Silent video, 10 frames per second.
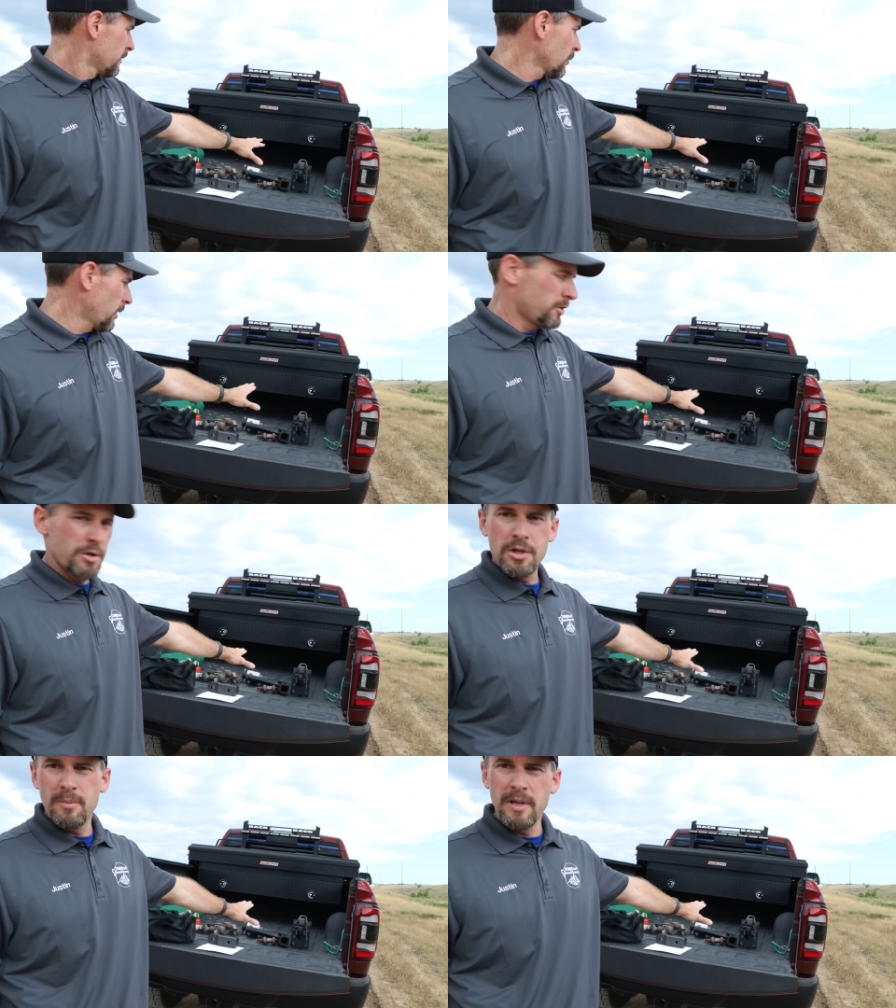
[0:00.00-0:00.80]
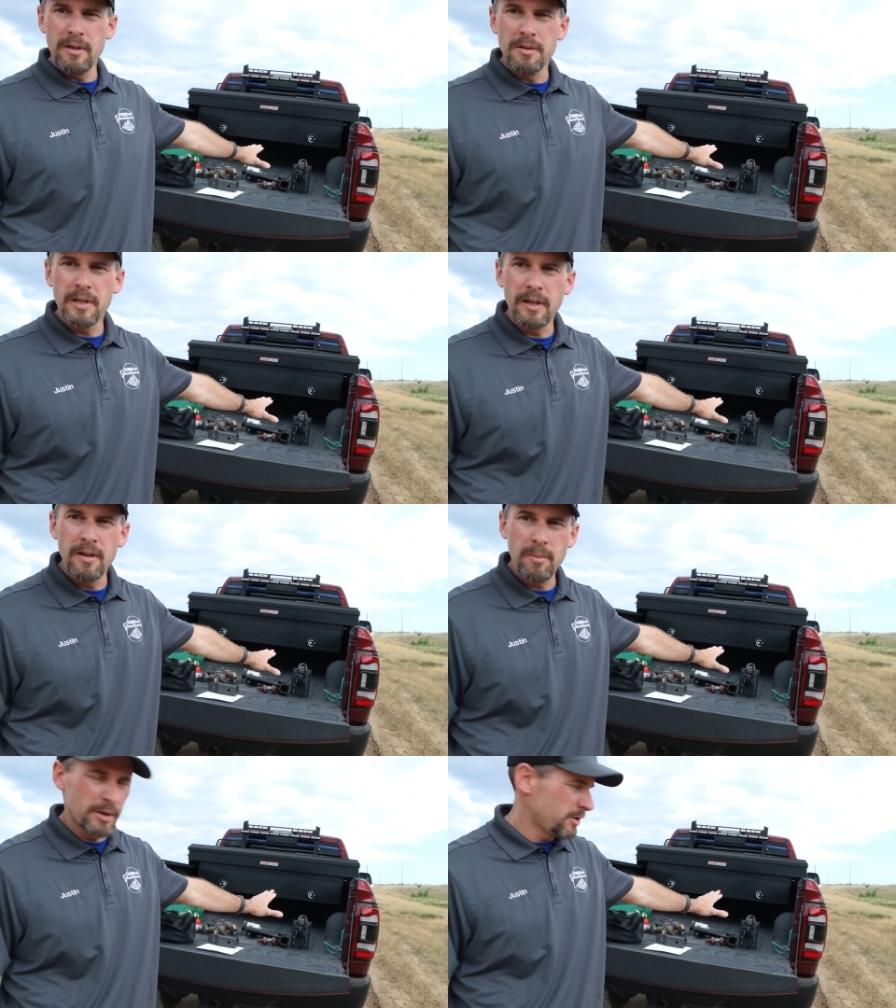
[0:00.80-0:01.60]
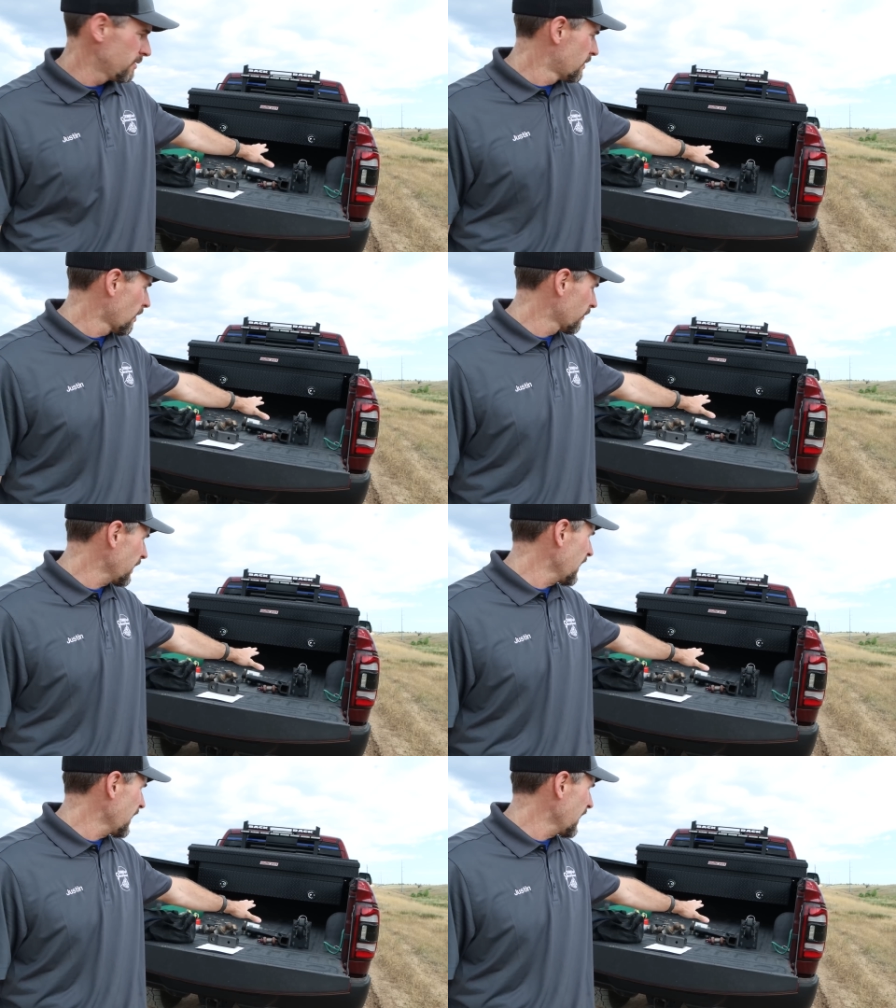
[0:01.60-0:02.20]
to what you should be using, but you still